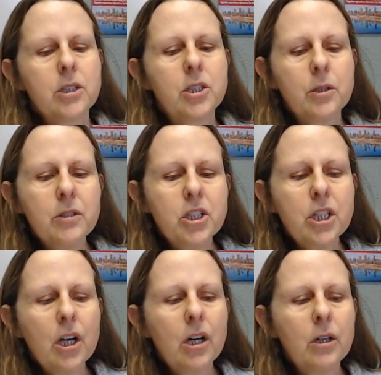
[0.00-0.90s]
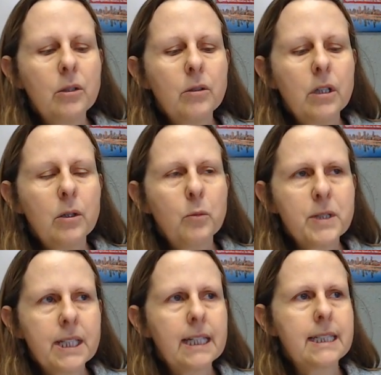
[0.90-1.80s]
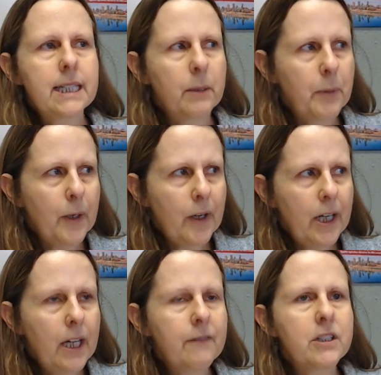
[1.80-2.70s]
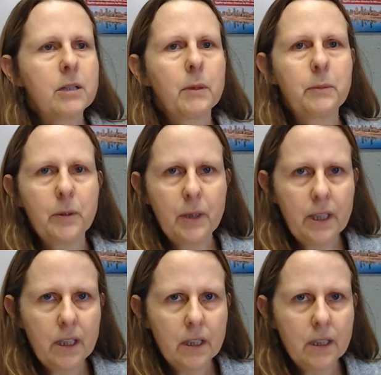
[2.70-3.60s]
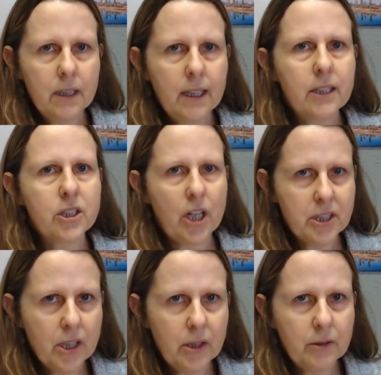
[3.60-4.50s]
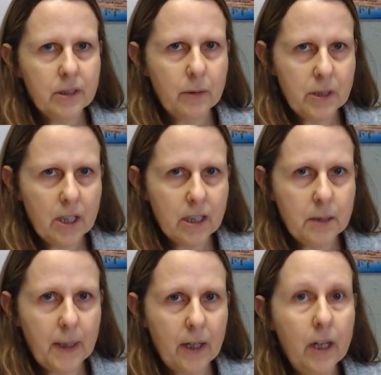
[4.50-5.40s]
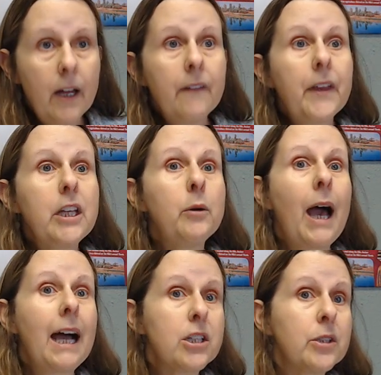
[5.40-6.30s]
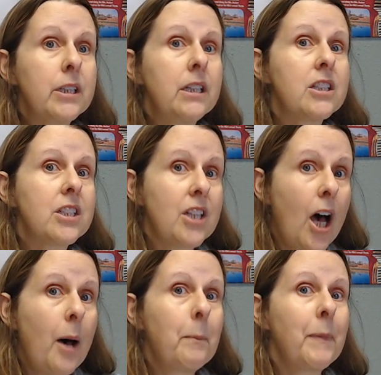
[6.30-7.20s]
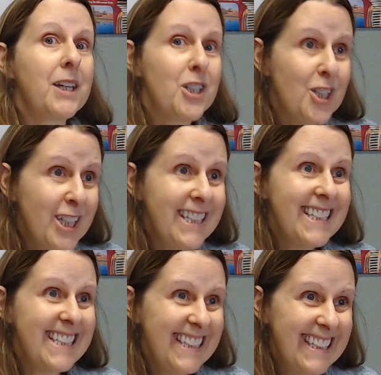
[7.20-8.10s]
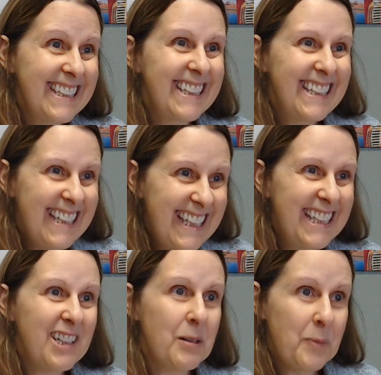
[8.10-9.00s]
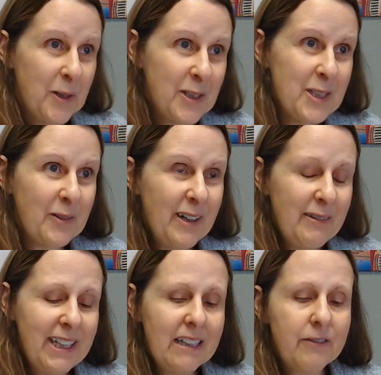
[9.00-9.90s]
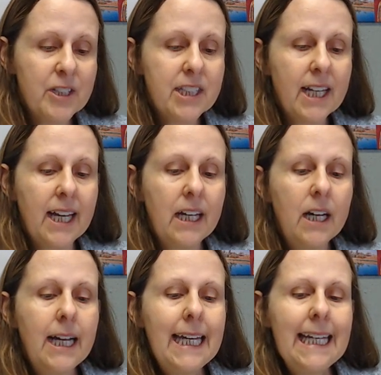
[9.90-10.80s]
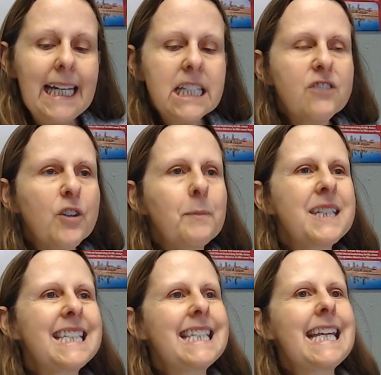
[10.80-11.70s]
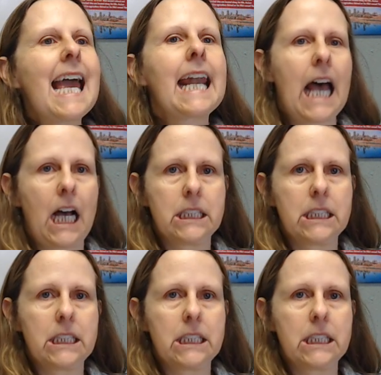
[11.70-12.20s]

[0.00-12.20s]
Duccio was a contemporary of Cimabue and Giotto that we talked about that you actually saw mentioned in your purgatory reading for today. He's from Siena,